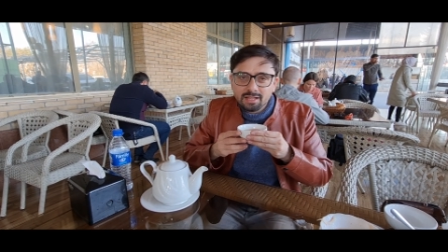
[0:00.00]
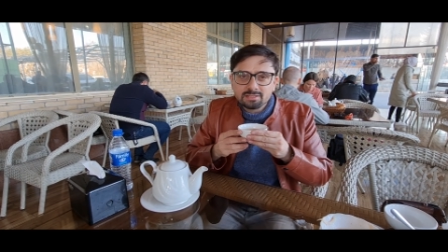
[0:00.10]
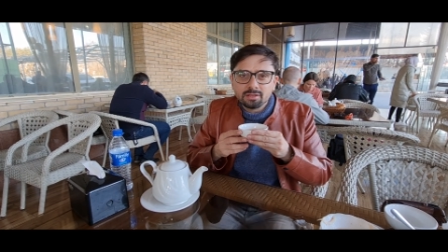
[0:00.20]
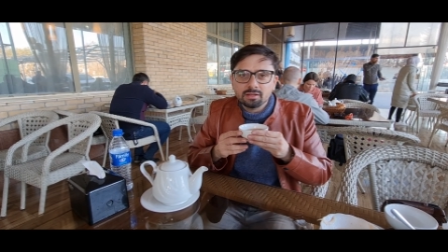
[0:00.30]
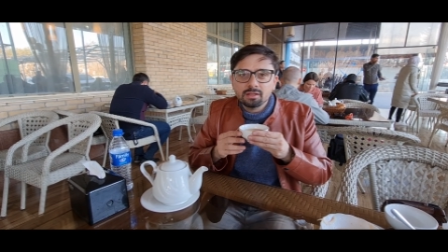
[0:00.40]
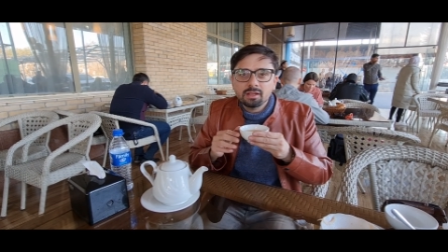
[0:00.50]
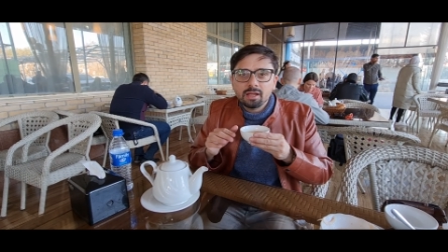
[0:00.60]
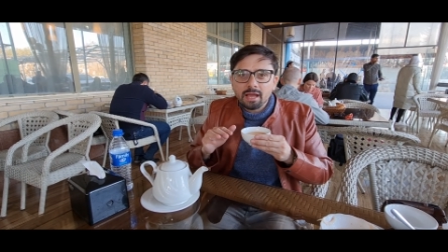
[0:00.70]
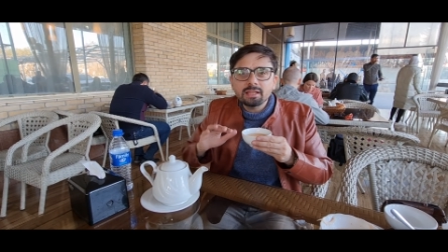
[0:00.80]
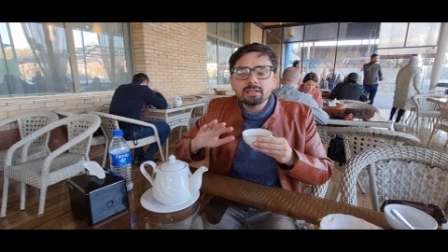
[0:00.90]
That's all.
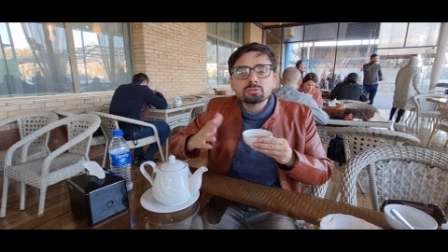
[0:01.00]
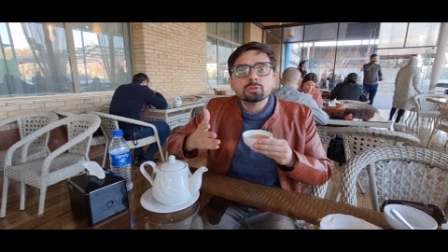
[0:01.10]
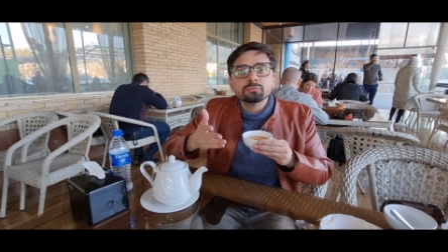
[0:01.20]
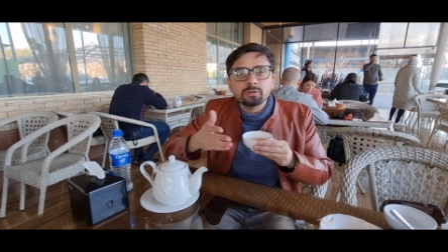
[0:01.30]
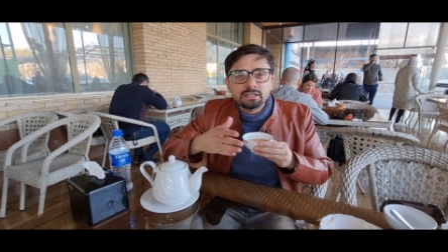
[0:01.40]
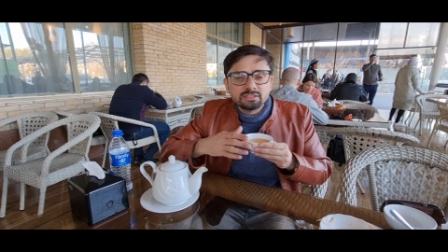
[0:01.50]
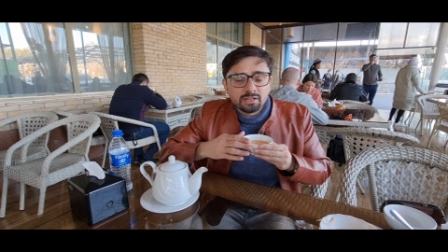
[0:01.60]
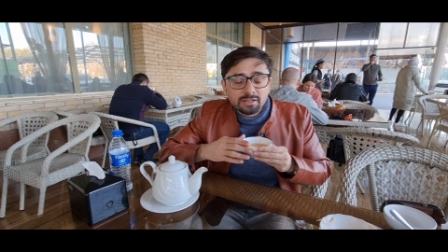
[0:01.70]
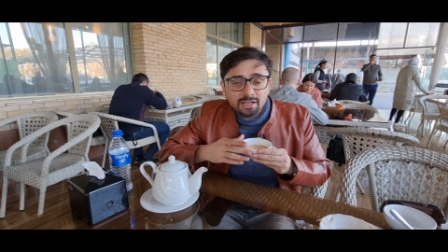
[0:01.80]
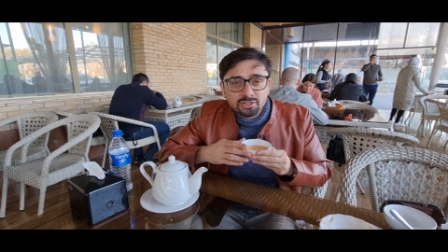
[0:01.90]
I think it's good for
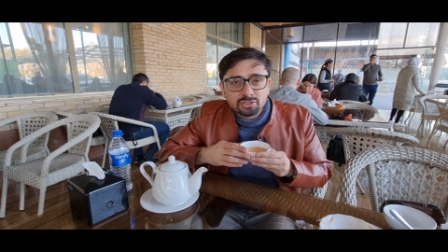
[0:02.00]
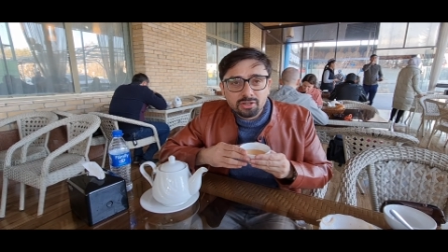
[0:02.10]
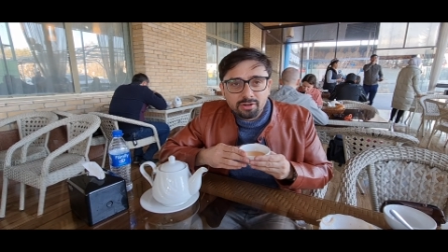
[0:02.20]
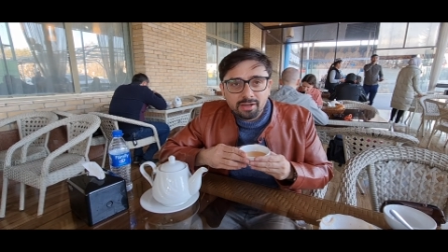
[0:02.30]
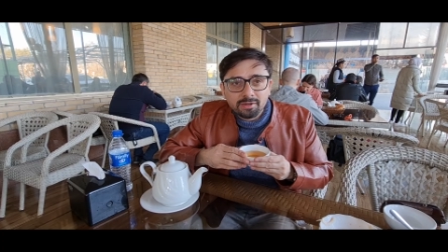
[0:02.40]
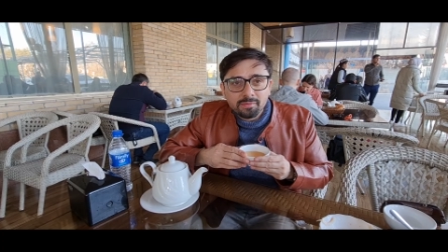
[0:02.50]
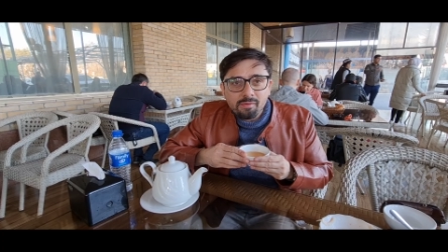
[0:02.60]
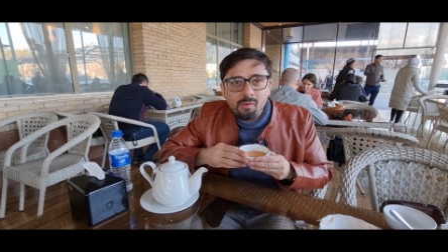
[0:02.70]
digestion, right?